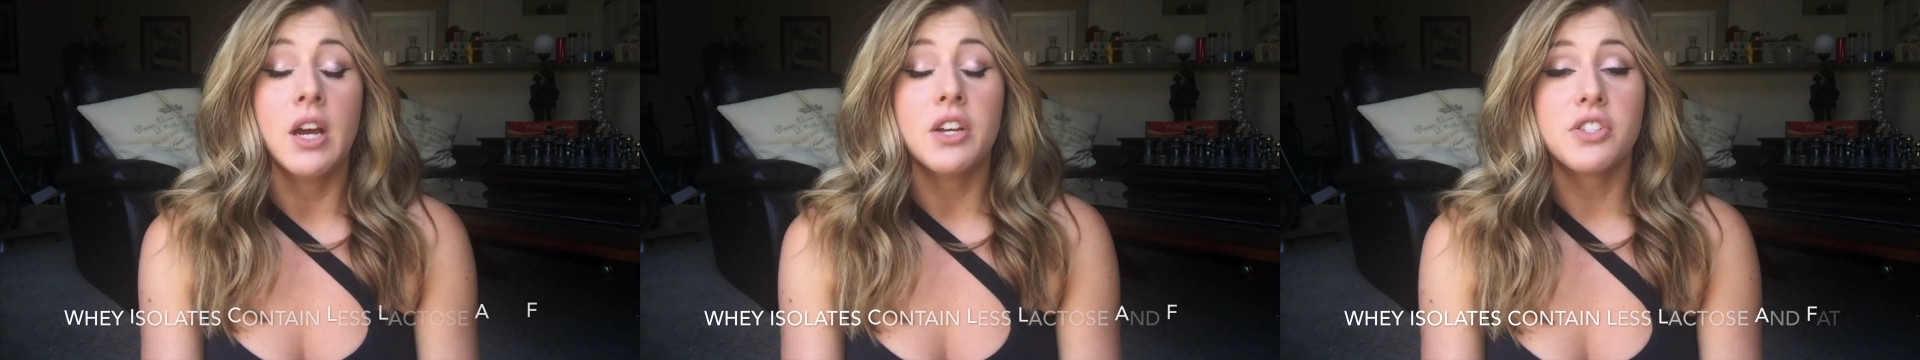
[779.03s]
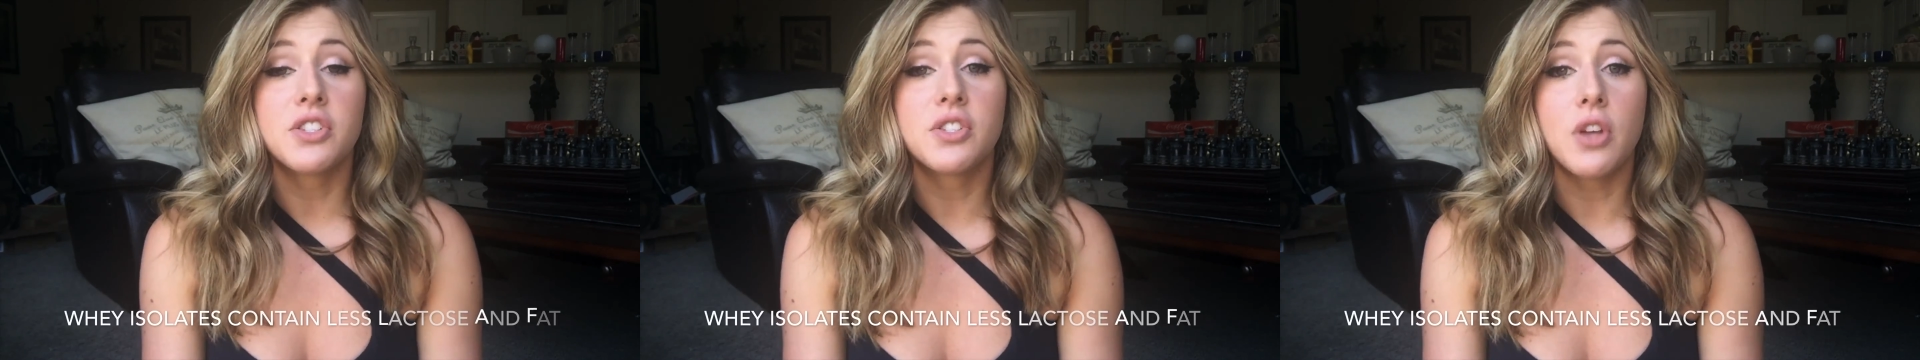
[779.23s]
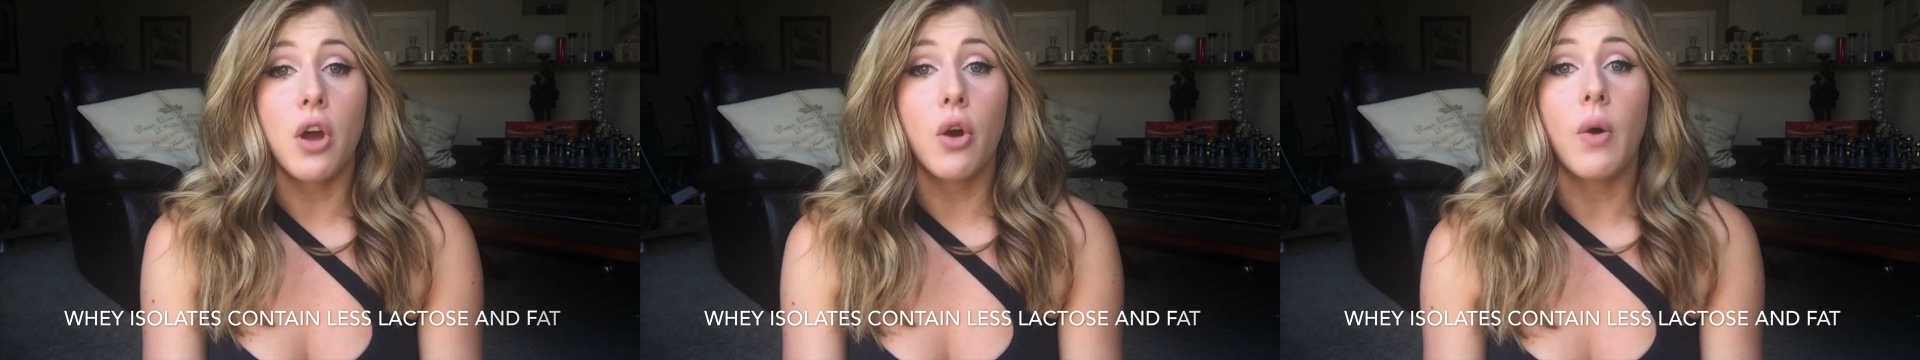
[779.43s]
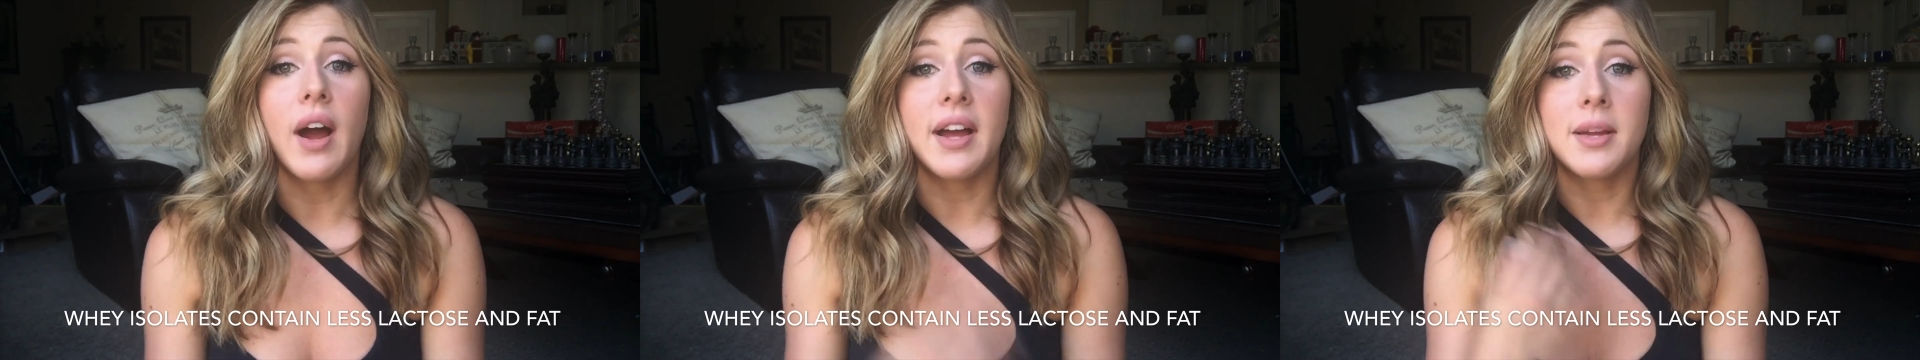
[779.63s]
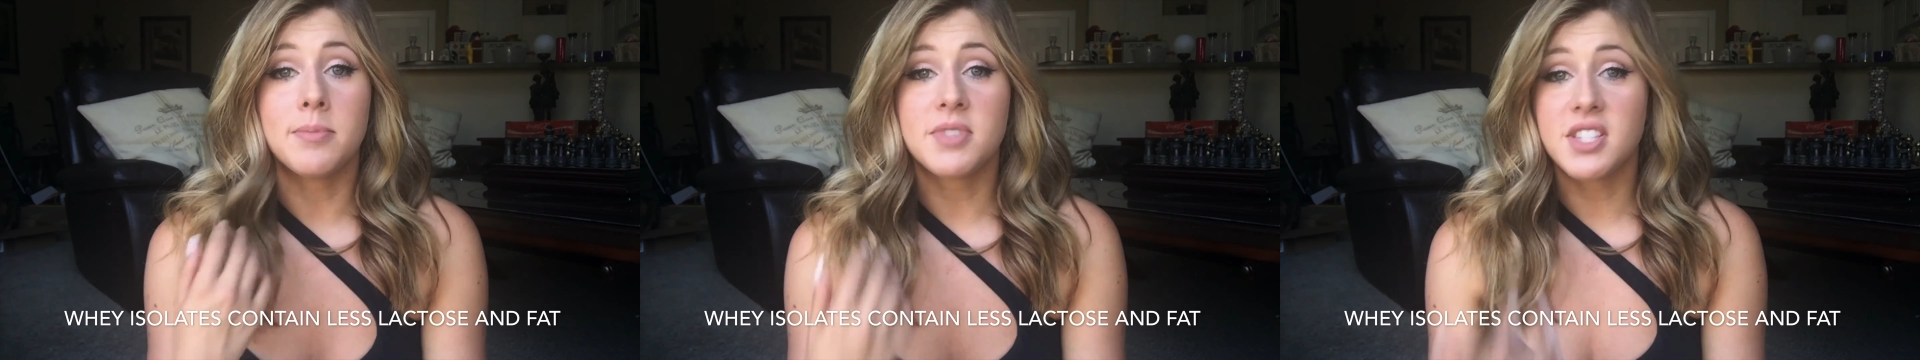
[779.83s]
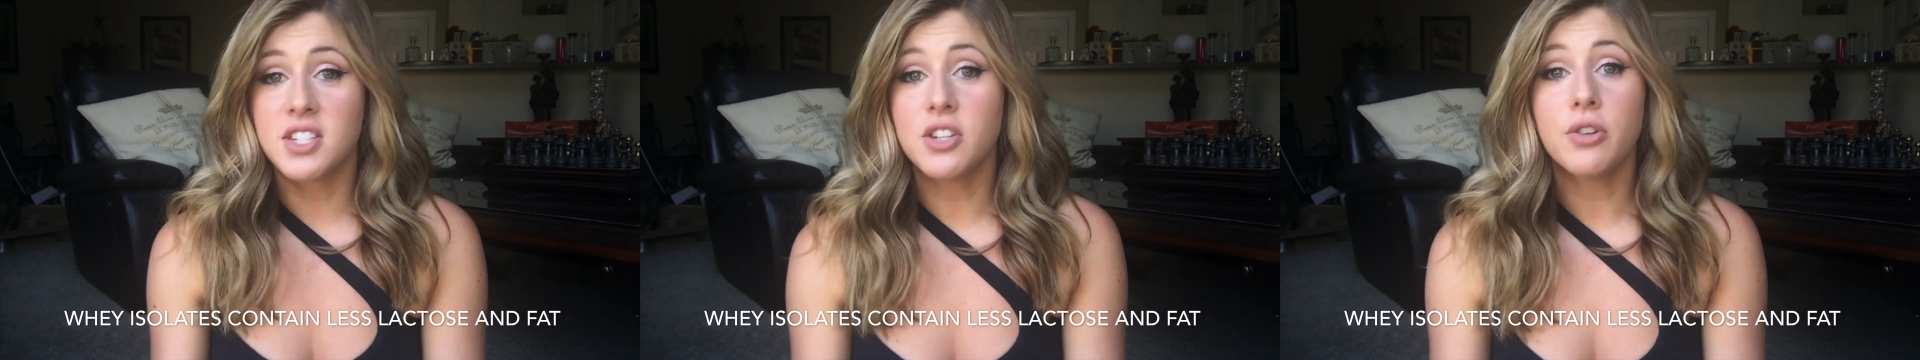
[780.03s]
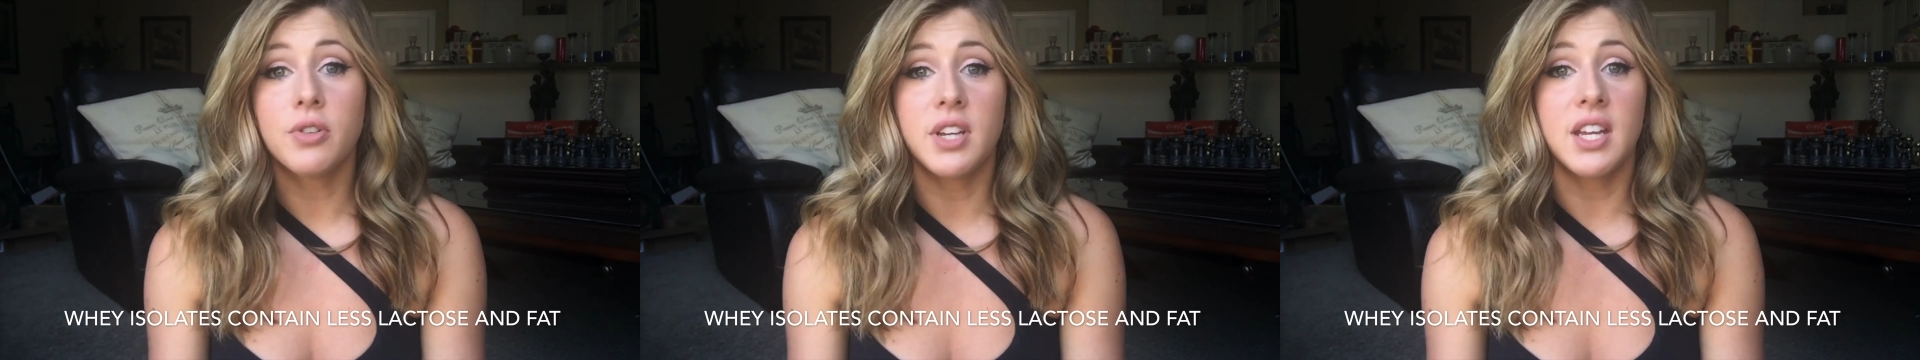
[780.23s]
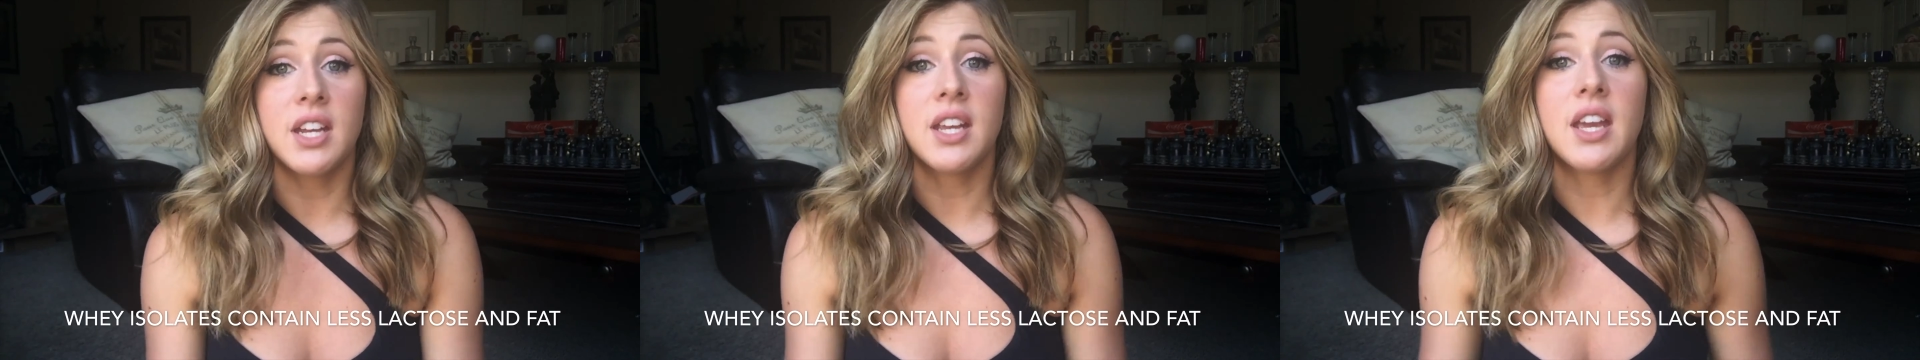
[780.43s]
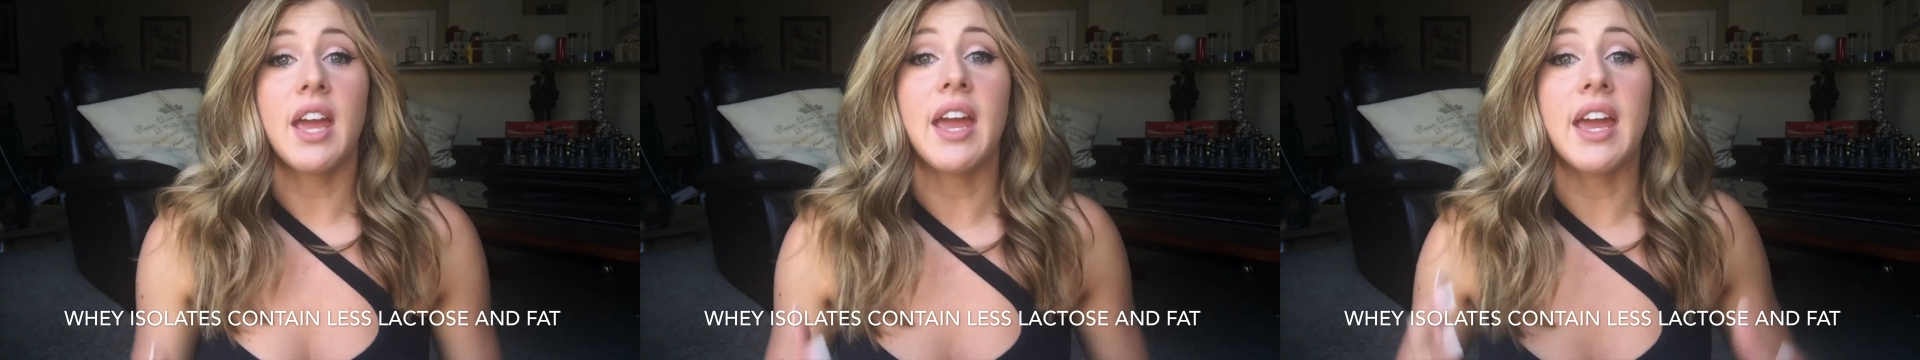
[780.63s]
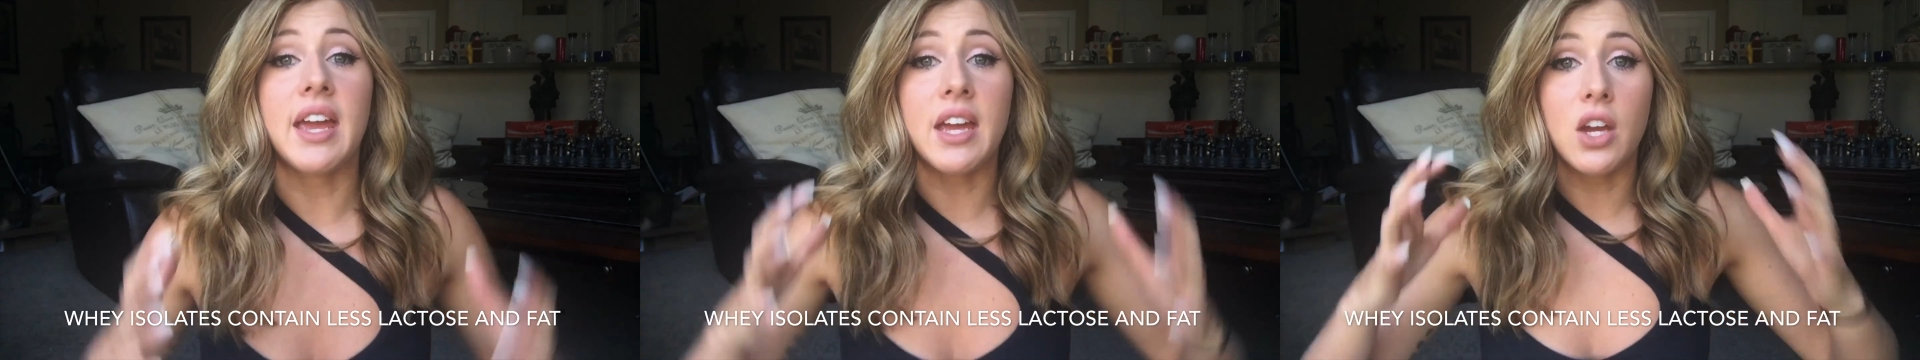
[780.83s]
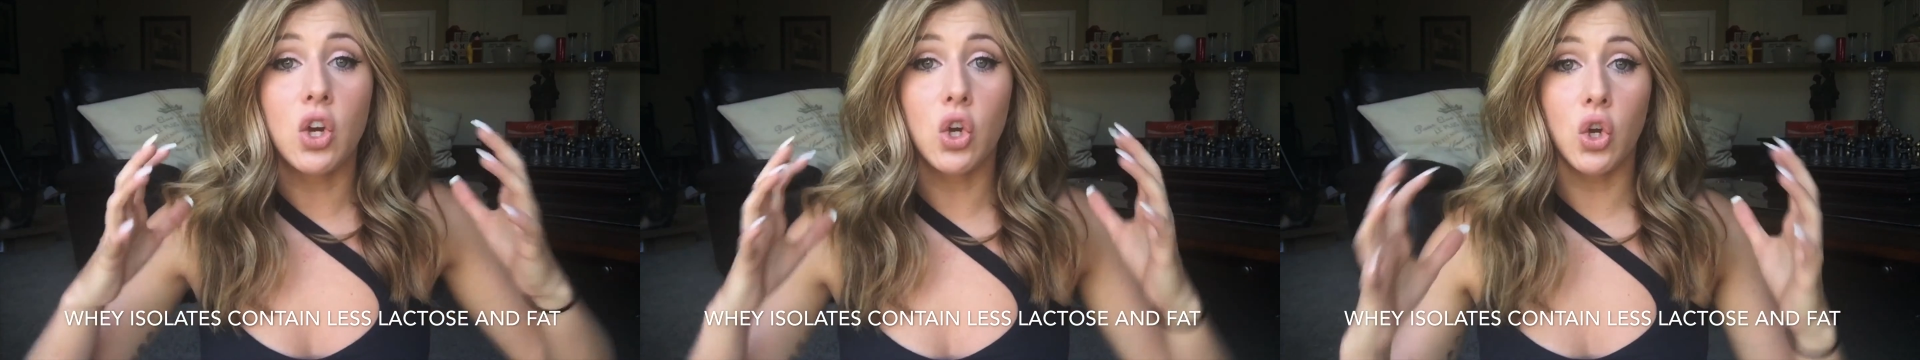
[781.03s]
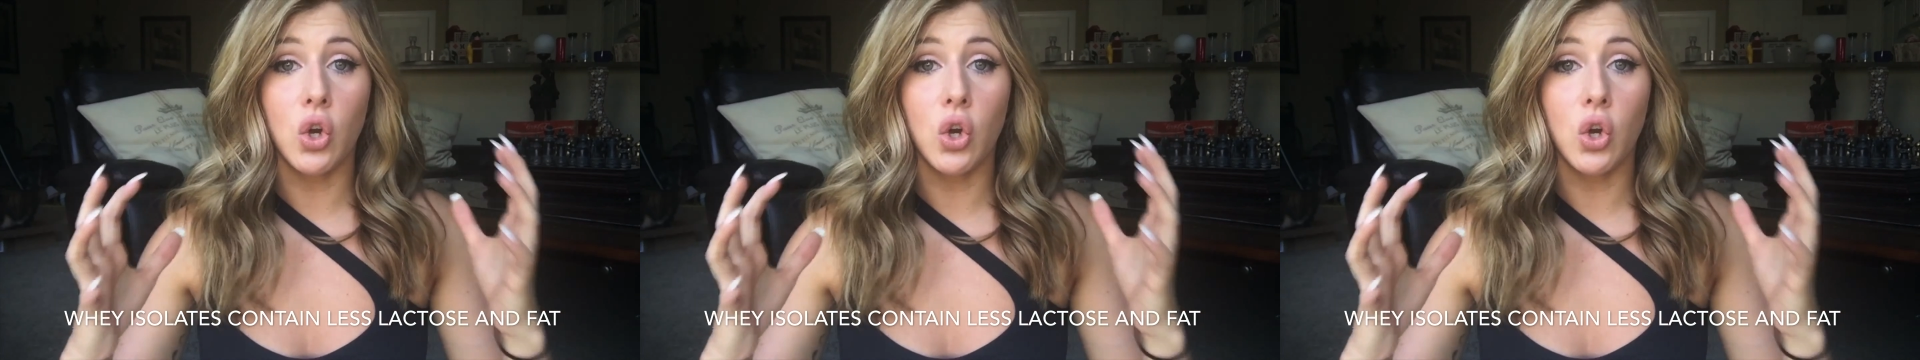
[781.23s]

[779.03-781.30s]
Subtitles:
So I'm still getting a